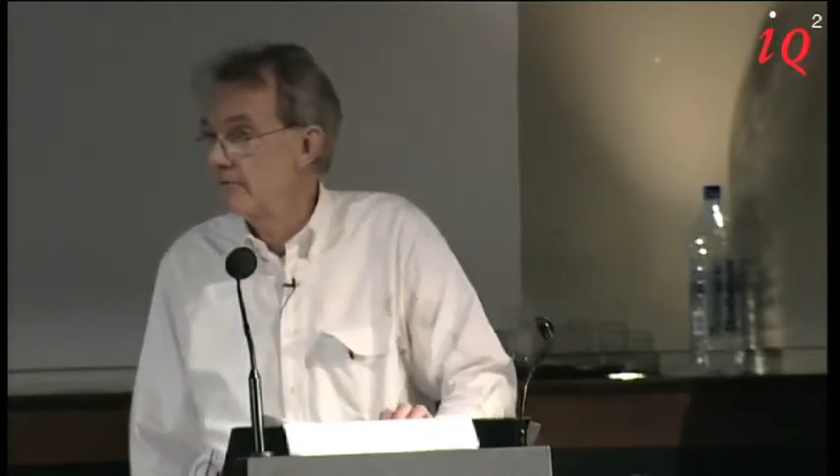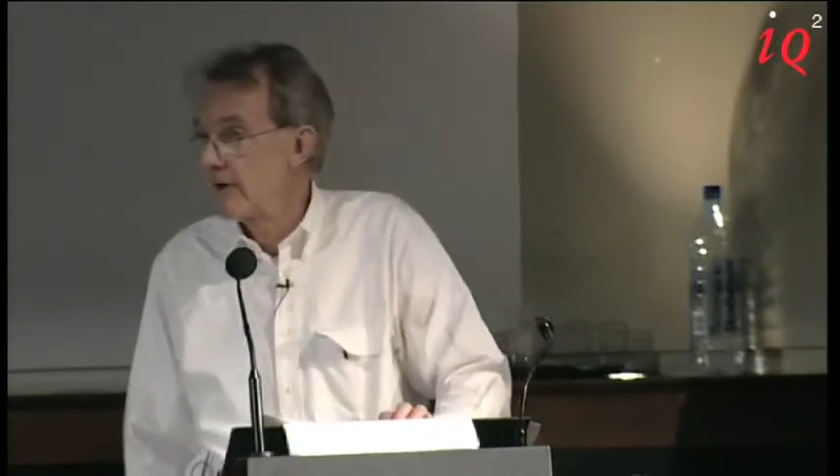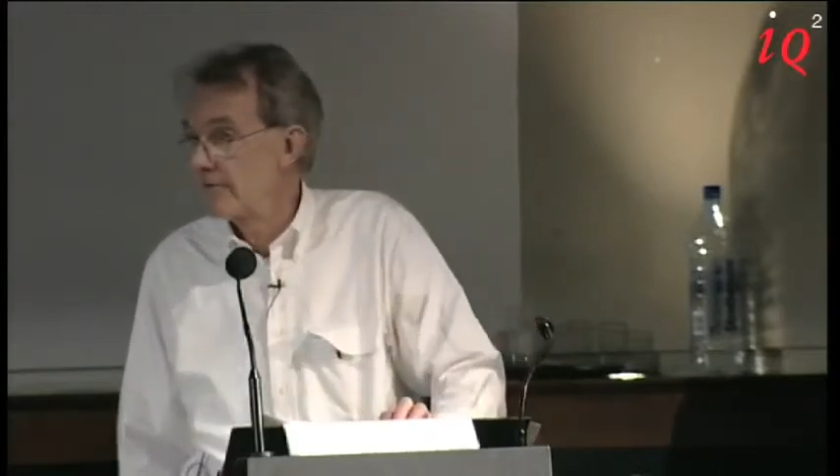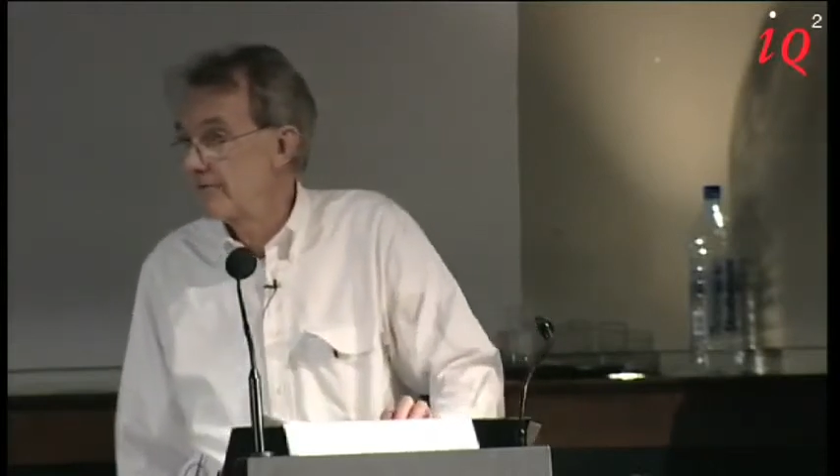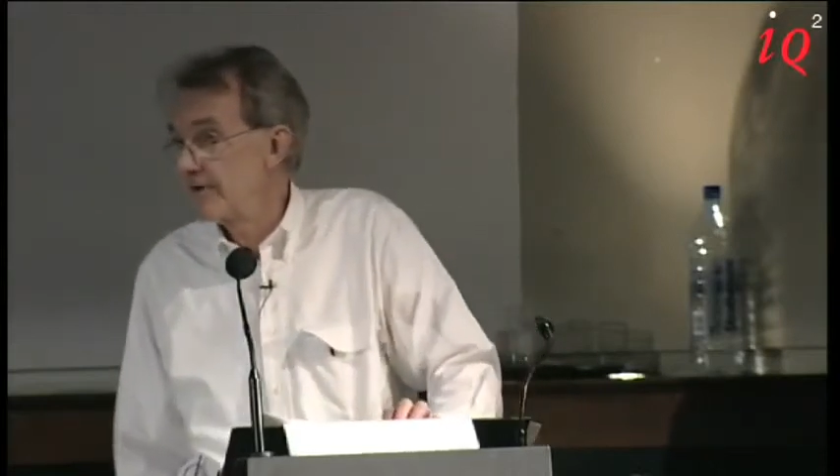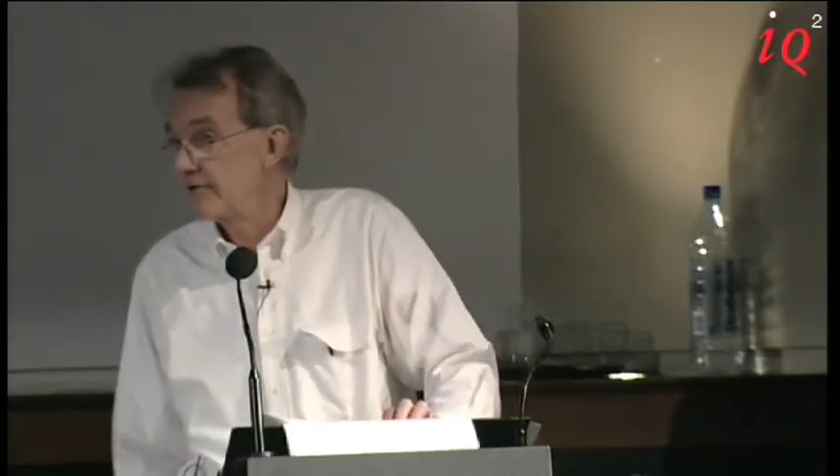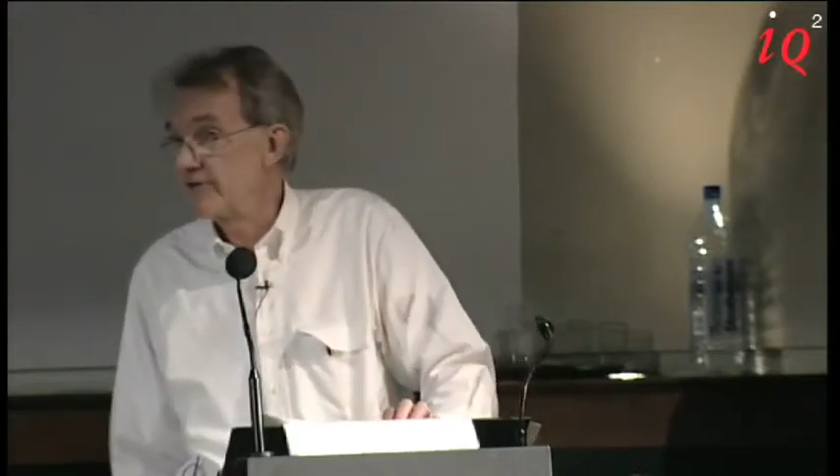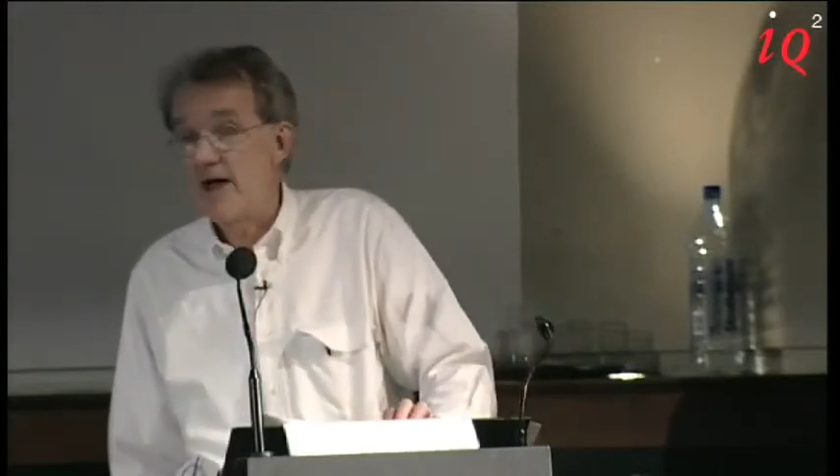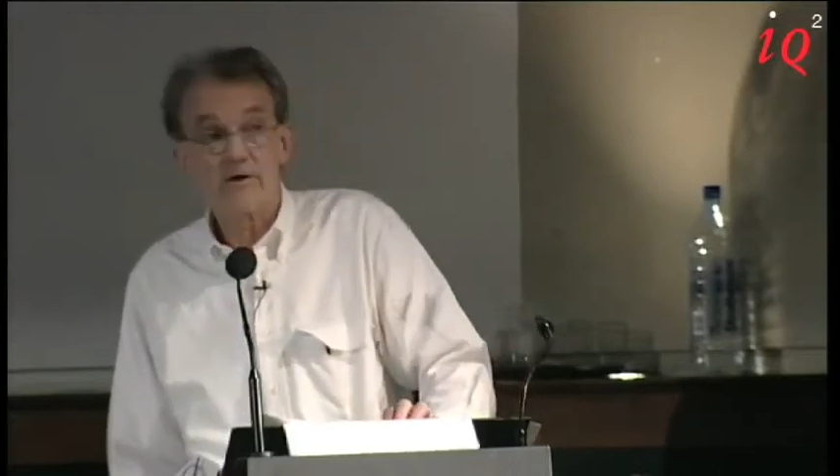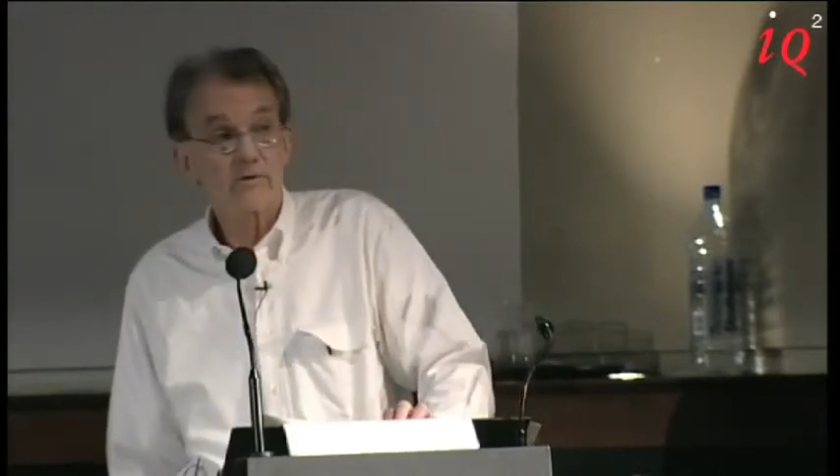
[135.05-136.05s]
rather than
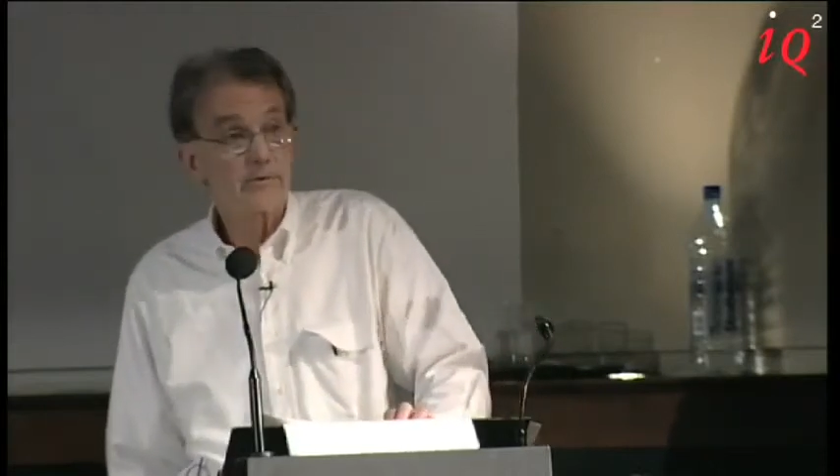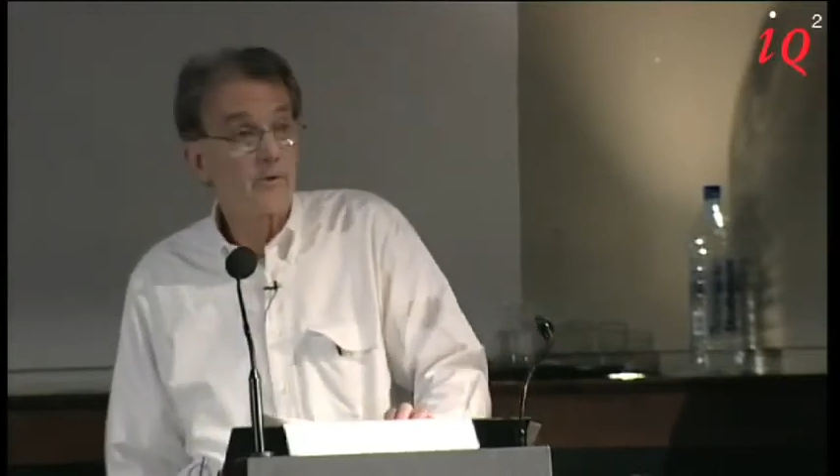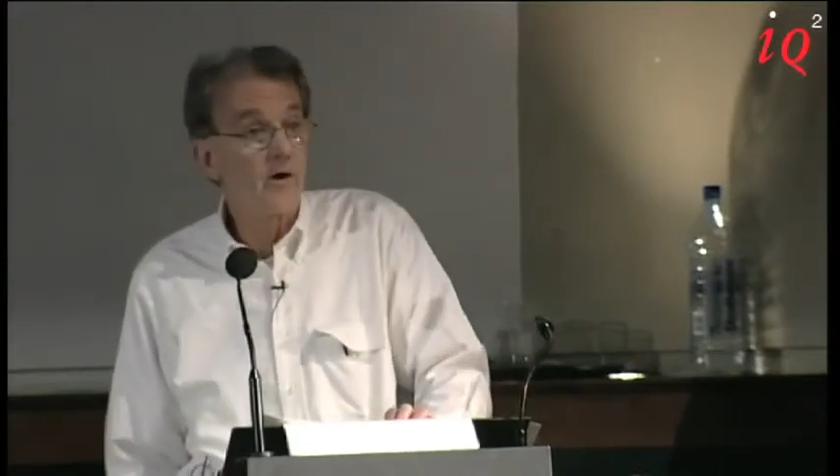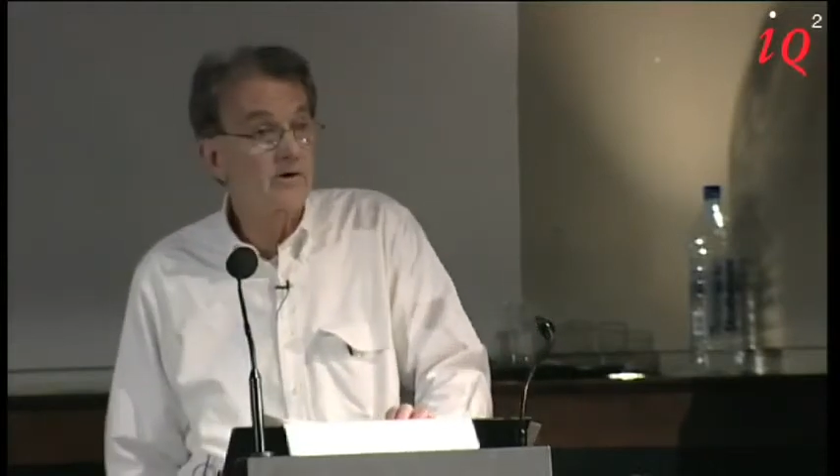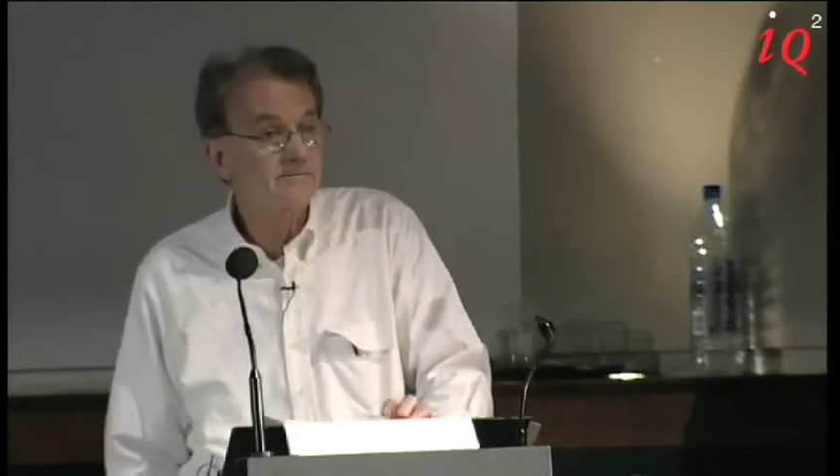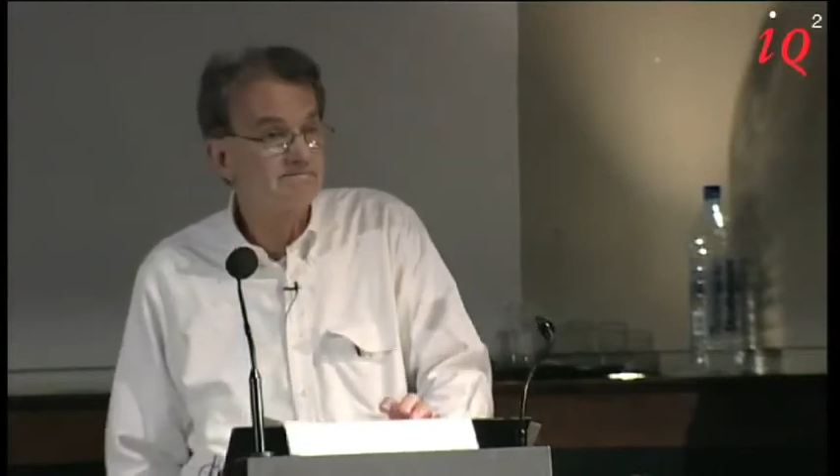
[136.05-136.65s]
exactly wrong.